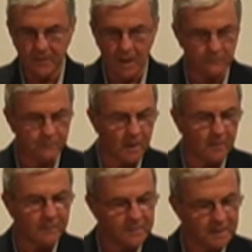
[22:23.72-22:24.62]

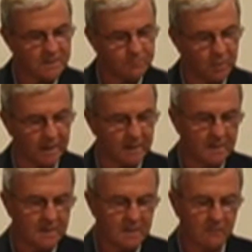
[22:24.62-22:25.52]
from this book
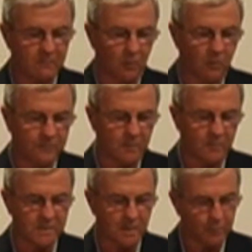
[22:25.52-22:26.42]
of Lowell
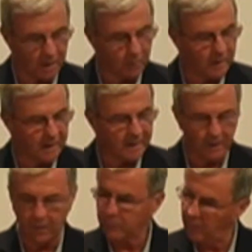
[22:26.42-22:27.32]
Fillmore's, The Prayer Way to
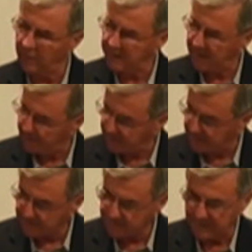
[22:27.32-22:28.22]
Health, Wealth, and
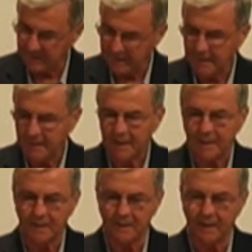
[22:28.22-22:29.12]
Happiness.
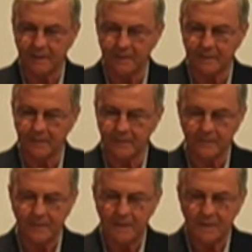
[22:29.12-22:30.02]
And then
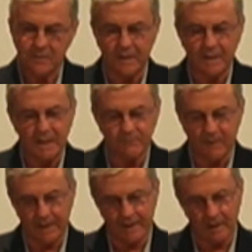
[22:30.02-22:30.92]
trying to keep
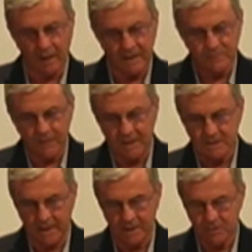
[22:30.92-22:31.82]
my classmates
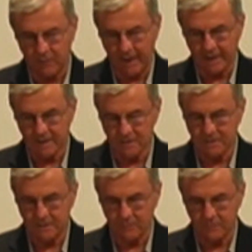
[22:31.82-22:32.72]
on track, because
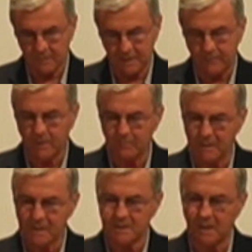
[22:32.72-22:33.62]
keeping
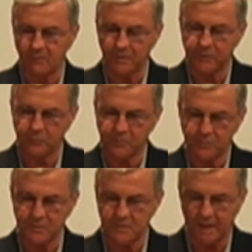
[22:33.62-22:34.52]
ministerial
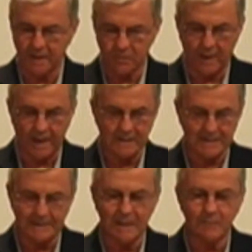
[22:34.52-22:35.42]
students on track is
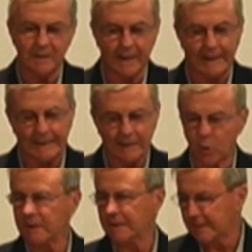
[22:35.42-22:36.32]
a little bit like
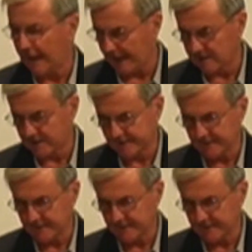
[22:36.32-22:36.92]
herding cats.